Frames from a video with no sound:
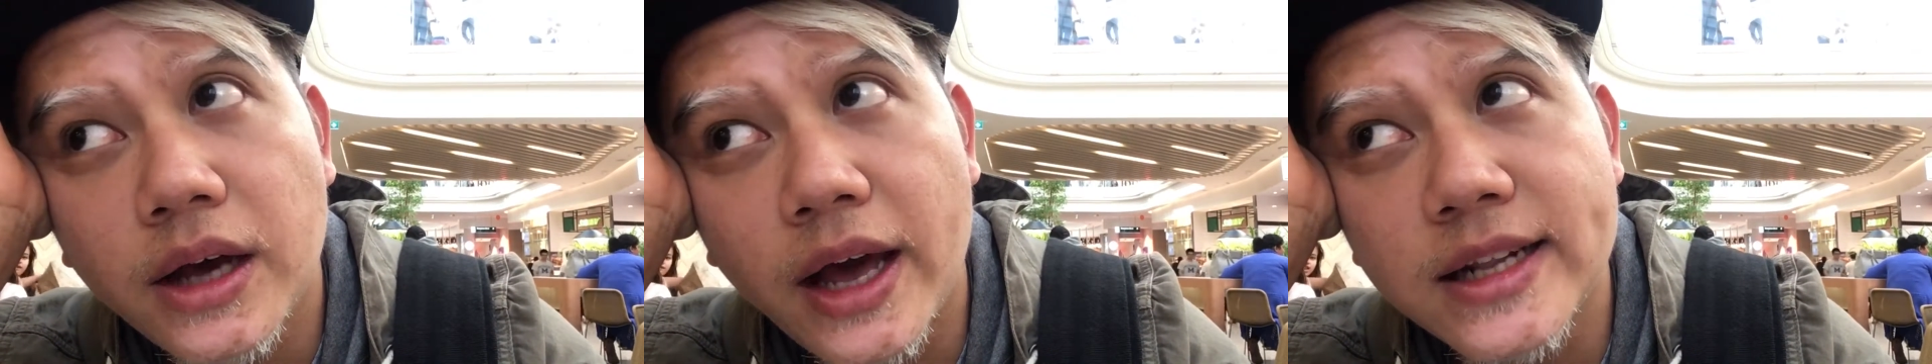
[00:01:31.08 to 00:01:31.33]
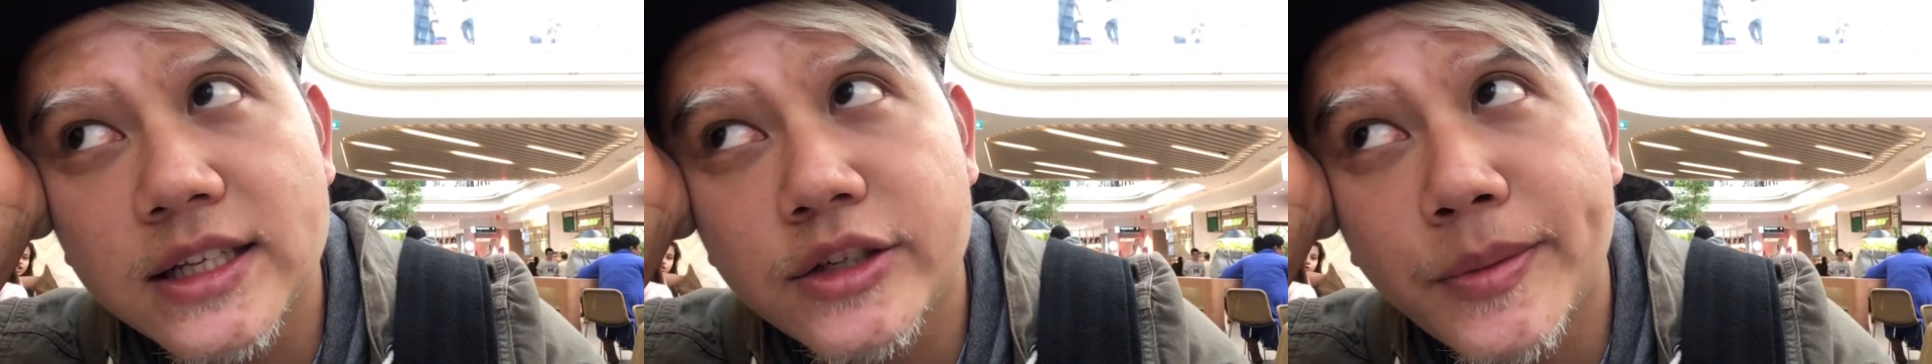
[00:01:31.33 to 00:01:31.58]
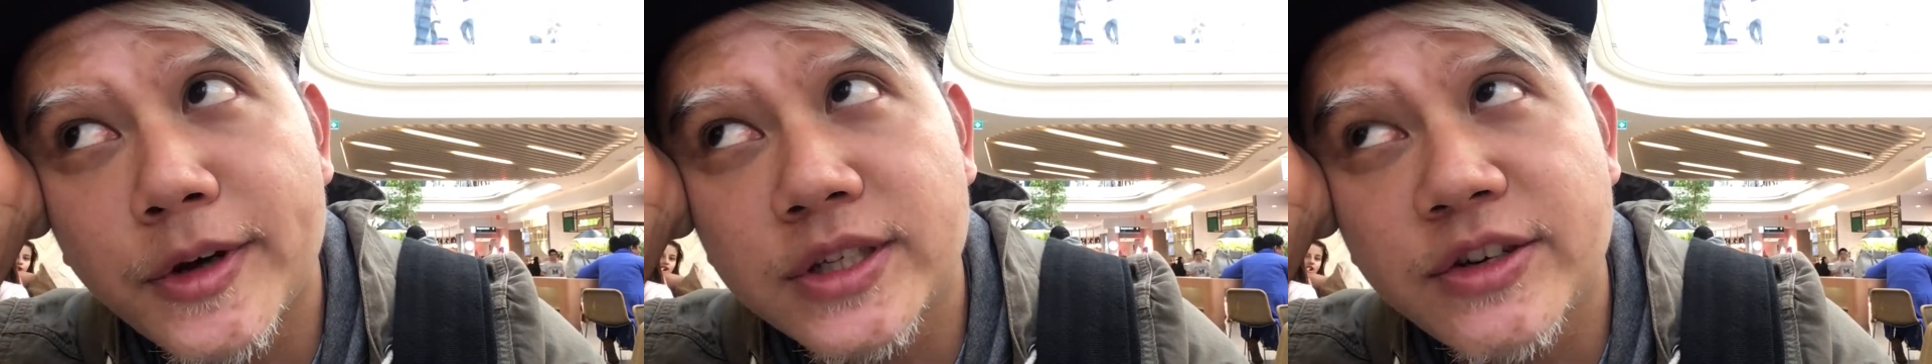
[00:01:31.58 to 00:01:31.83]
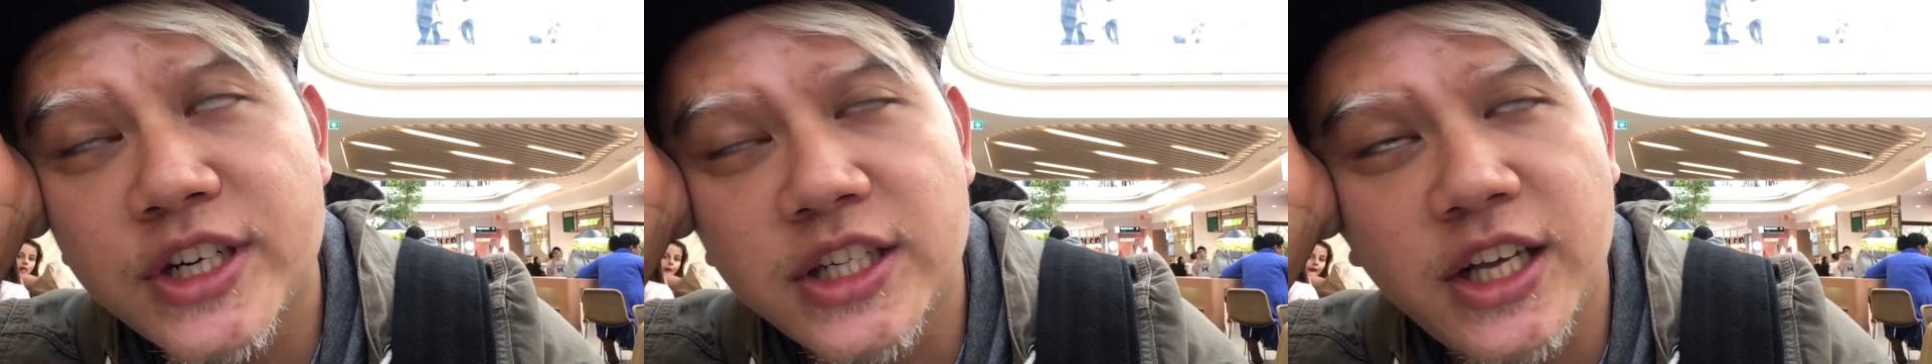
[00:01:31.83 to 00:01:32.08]
And it's
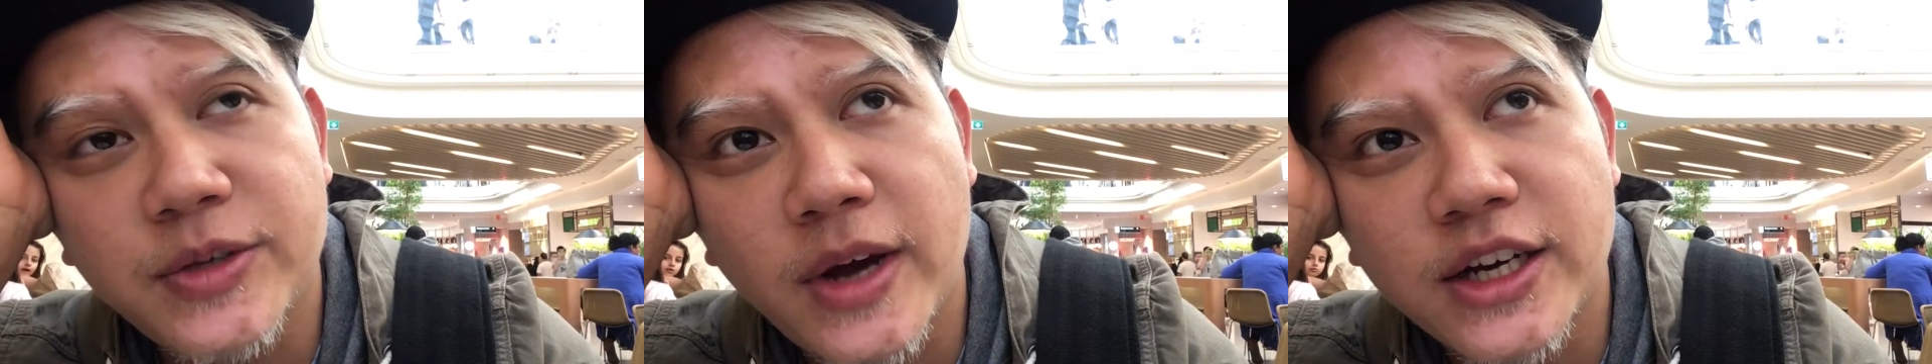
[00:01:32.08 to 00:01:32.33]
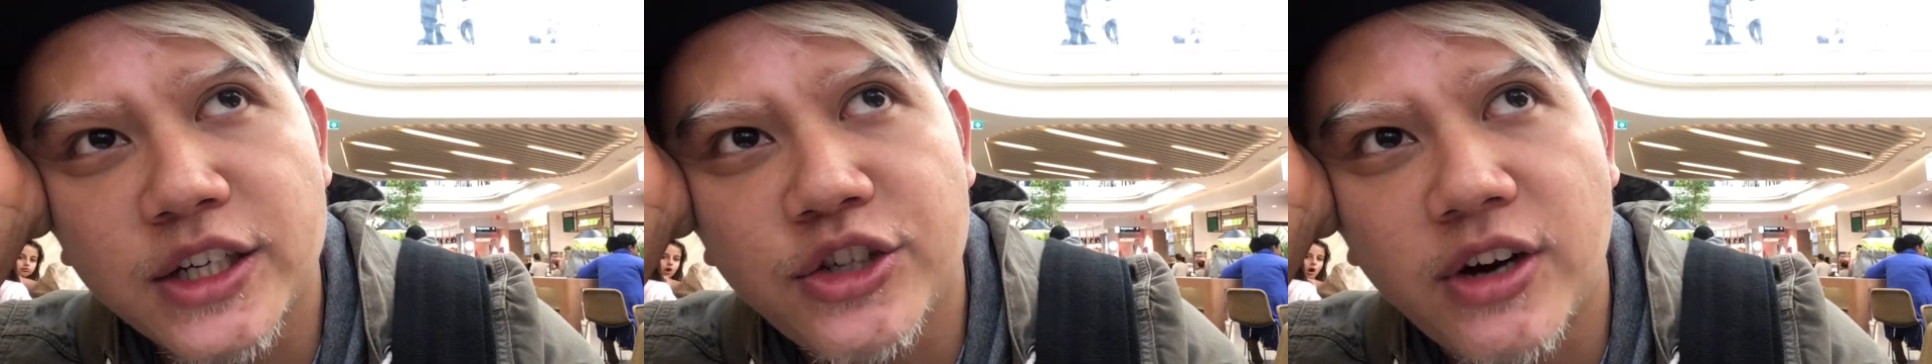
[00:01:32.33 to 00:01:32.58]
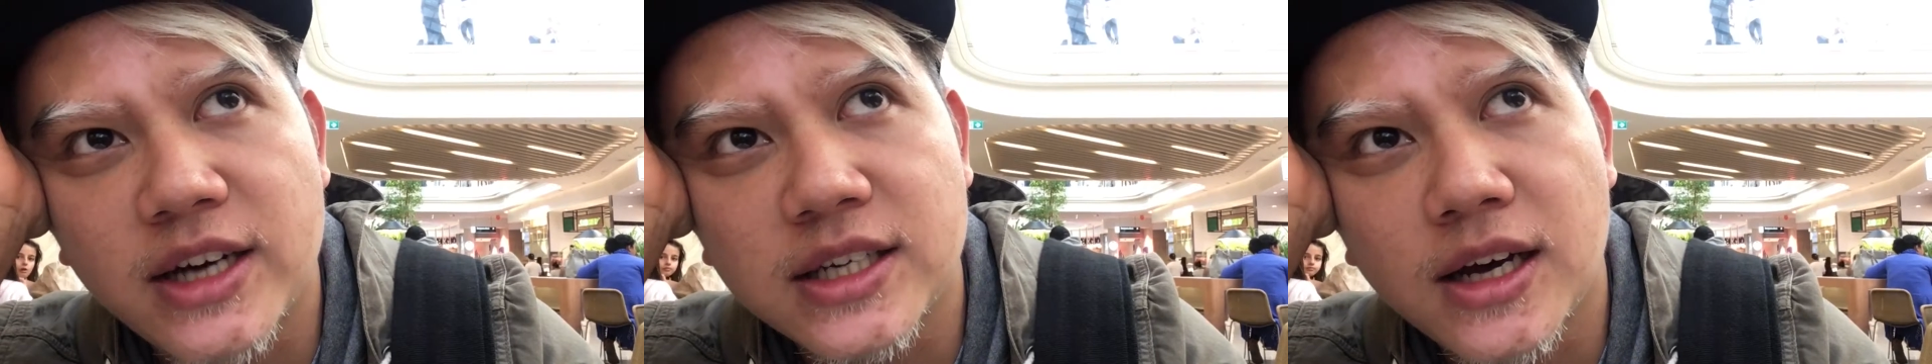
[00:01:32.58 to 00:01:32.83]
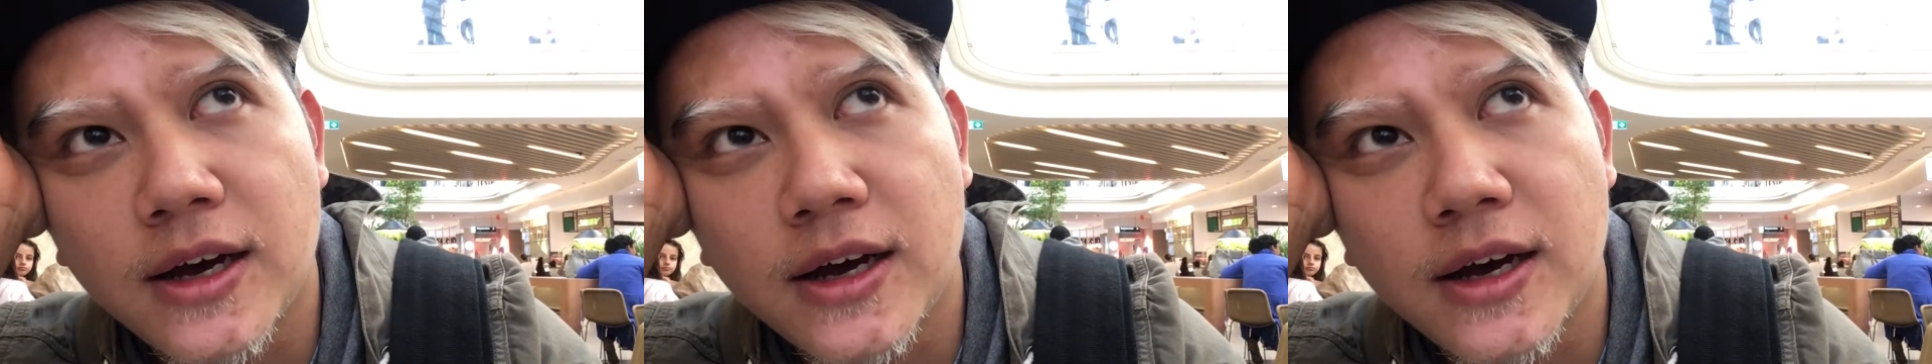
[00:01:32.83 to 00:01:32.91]
almost reached a stage where I just trust